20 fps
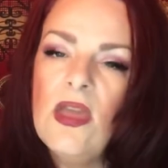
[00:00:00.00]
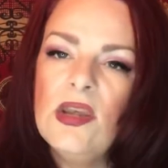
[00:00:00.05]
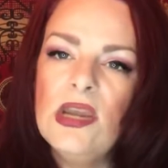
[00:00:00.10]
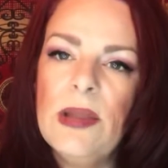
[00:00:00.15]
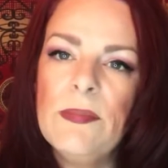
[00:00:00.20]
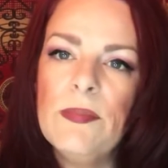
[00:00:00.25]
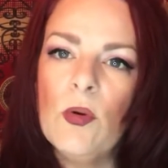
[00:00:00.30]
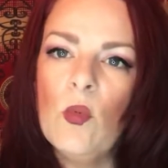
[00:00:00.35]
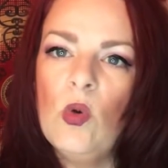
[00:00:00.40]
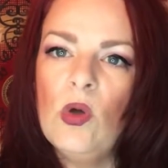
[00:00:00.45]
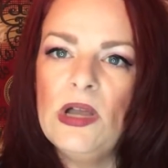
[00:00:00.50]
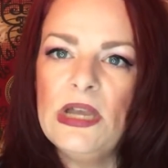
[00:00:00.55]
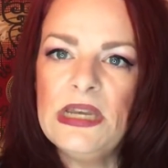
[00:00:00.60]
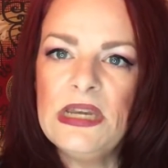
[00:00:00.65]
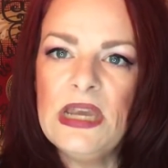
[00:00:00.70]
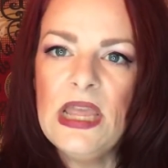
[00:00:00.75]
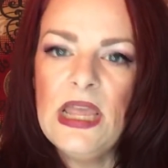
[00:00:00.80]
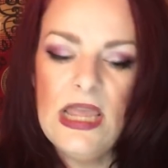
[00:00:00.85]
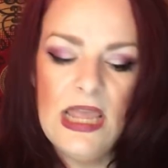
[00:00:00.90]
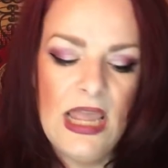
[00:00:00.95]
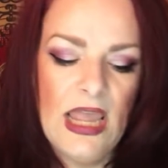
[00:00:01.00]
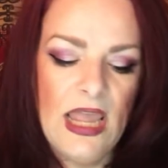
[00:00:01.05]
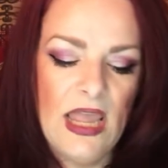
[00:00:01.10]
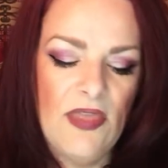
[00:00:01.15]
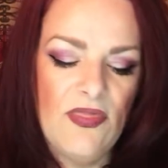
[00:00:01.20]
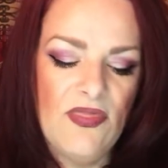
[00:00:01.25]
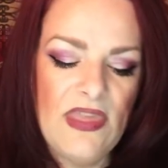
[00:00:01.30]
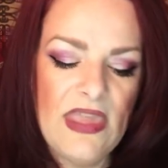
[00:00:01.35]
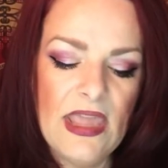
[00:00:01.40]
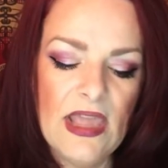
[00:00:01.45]
Number 1,
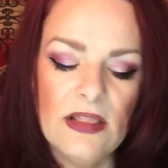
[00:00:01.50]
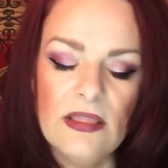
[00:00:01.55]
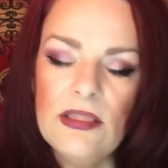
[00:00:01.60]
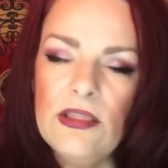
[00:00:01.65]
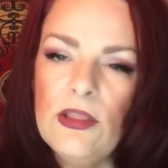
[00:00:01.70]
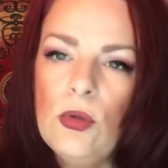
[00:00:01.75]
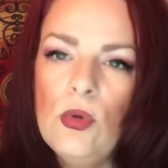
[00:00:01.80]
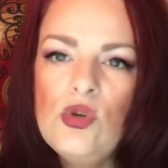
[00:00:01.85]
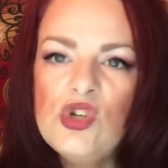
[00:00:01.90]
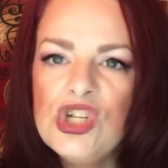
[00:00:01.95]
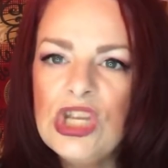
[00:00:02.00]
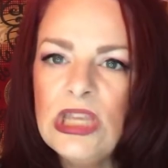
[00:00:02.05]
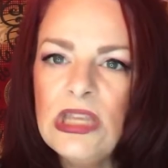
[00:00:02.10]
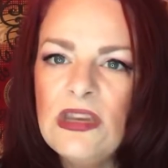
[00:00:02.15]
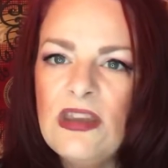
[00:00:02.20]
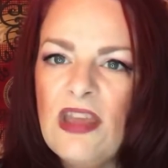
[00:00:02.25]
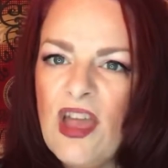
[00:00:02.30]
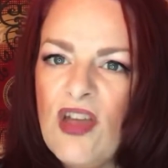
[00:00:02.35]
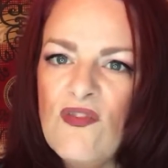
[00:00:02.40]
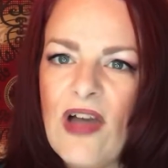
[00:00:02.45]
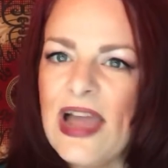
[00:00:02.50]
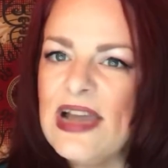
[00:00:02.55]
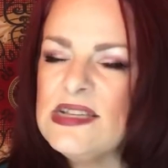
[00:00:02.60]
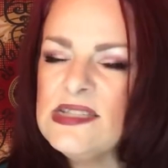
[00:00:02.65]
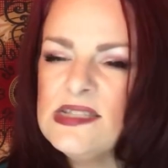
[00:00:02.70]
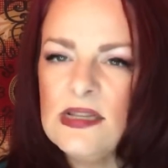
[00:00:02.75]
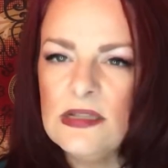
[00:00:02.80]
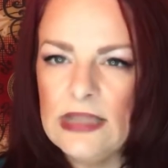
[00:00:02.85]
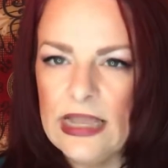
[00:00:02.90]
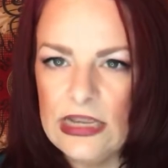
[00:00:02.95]
the illusion of
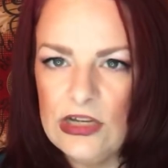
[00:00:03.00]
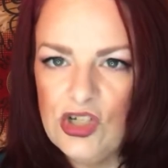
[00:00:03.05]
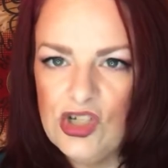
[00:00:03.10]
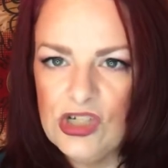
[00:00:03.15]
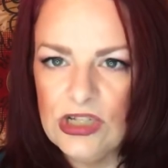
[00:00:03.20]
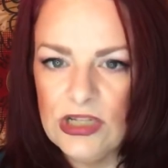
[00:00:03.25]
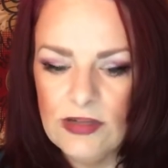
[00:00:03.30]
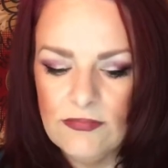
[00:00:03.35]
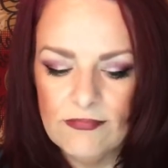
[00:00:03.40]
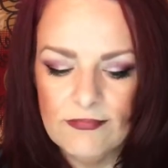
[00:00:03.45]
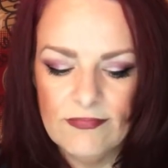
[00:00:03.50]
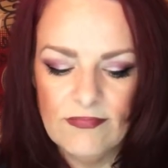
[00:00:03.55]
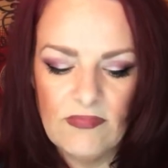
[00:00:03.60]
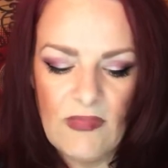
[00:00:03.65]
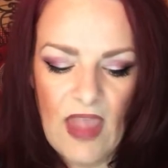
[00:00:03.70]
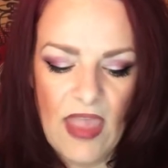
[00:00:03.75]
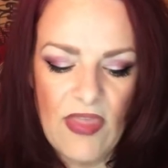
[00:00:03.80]
isolation.